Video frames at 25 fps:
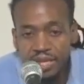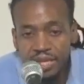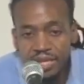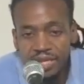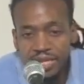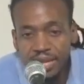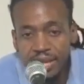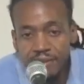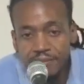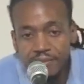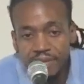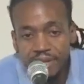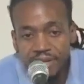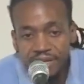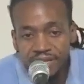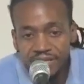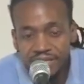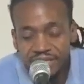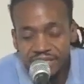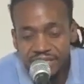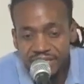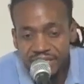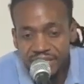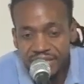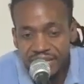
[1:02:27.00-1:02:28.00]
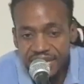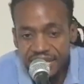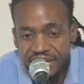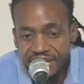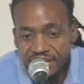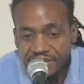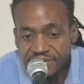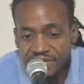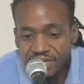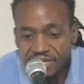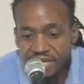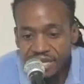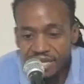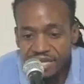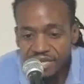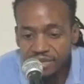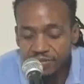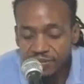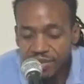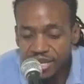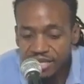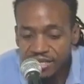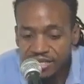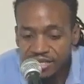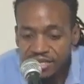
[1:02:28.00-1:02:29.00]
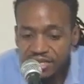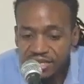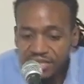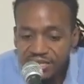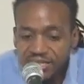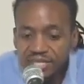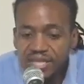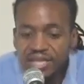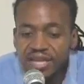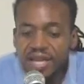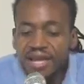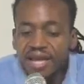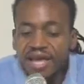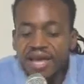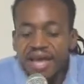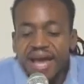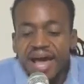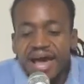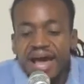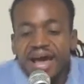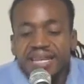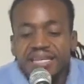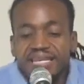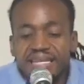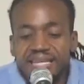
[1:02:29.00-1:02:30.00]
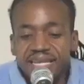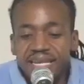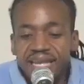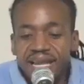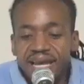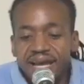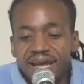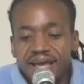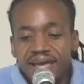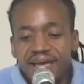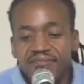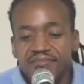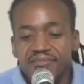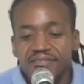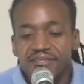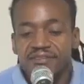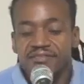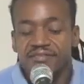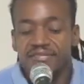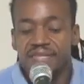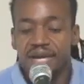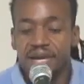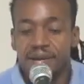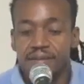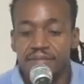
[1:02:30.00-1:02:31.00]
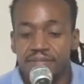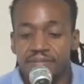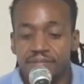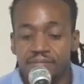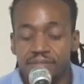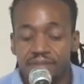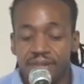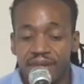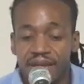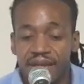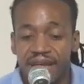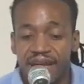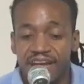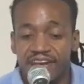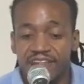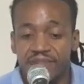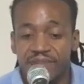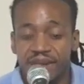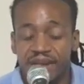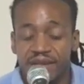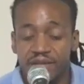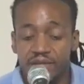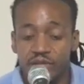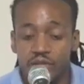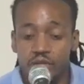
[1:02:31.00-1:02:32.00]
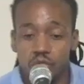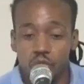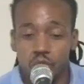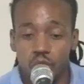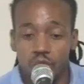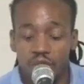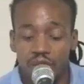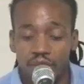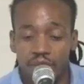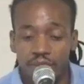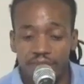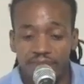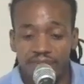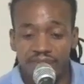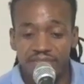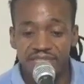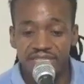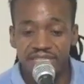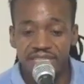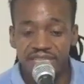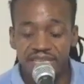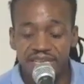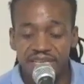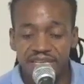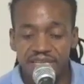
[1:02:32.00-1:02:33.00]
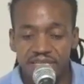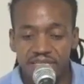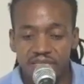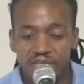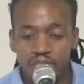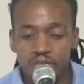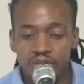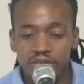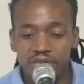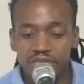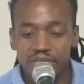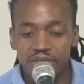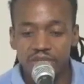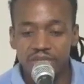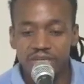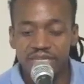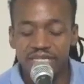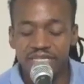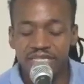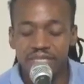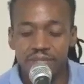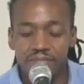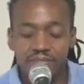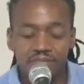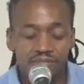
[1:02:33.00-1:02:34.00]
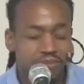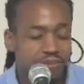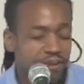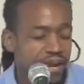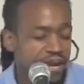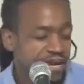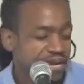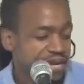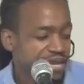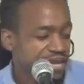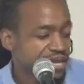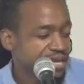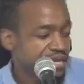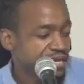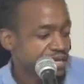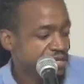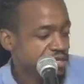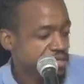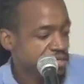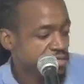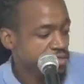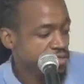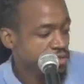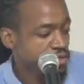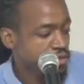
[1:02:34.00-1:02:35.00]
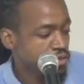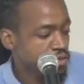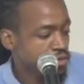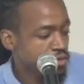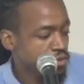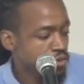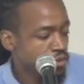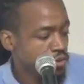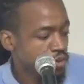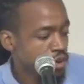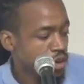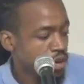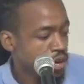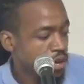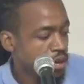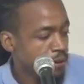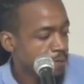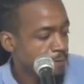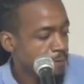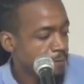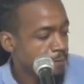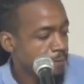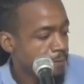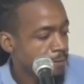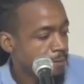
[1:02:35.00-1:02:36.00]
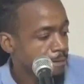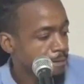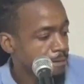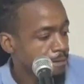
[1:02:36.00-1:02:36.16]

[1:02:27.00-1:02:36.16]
That brings us to the end of today's message. I did not have enough time to have my usual cup of tea, so we're just going to jump right into um,